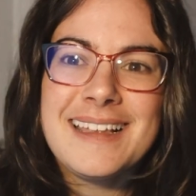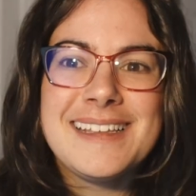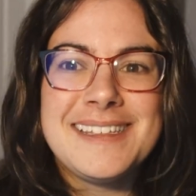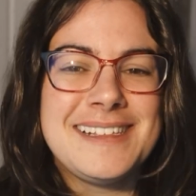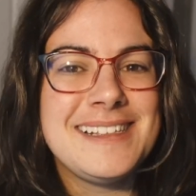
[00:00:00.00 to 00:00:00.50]

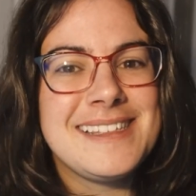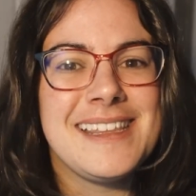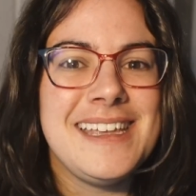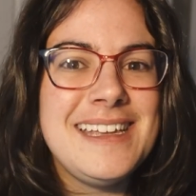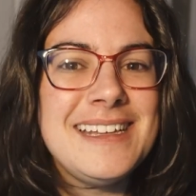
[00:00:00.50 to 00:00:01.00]
because this is
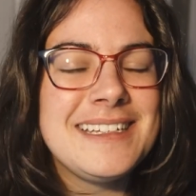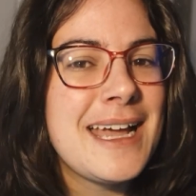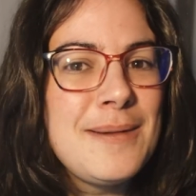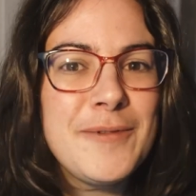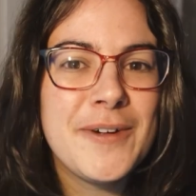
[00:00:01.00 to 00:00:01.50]
the
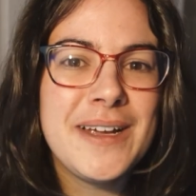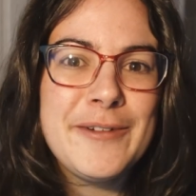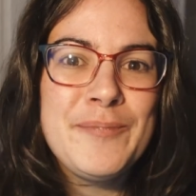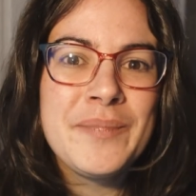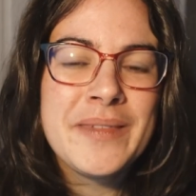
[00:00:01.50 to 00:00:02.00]
time for
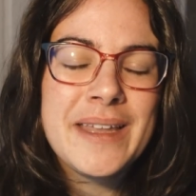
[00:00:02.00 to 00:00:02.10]
it,